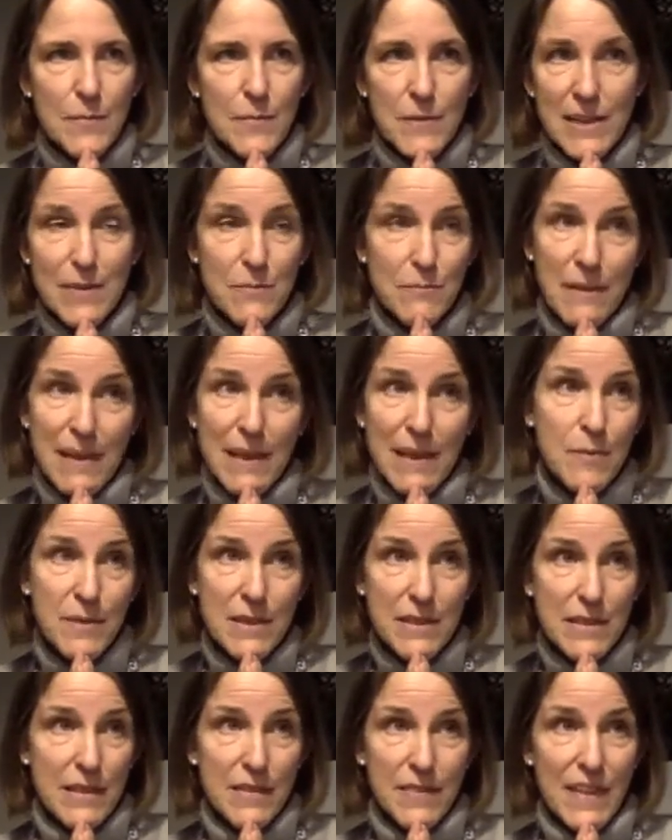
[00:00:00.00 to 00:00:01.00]
it may
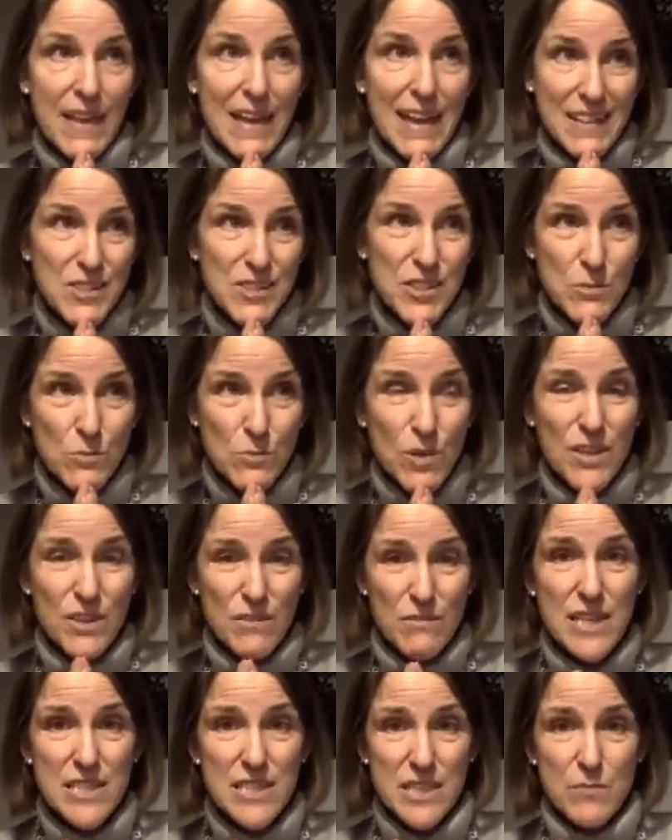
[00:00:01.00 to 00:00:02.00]
be that they actually want to
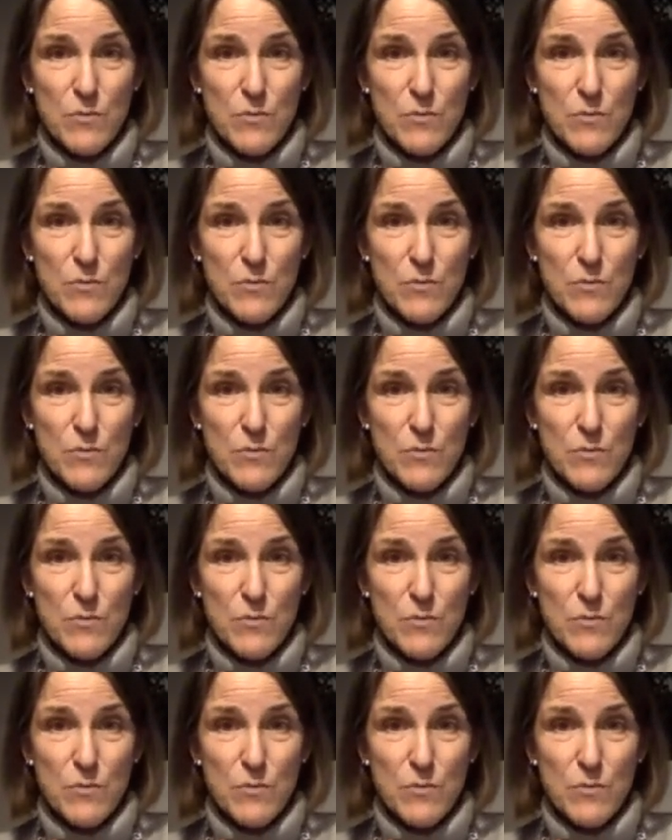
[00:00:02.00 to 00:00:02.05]
raise